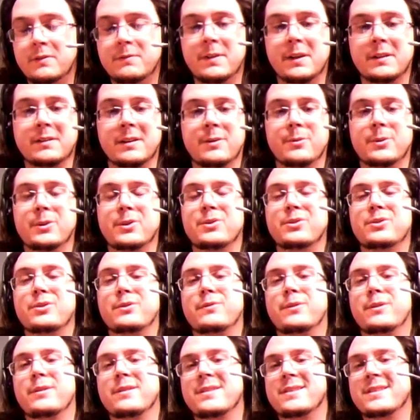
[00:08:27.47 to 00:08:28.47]
in fact I would go
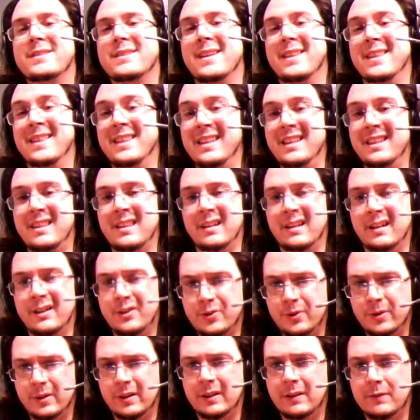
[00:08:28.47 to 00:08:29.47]
so far as to say the thing I
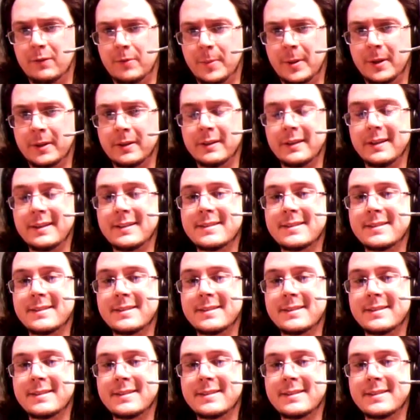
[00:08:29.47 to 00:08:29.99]
truly love about it,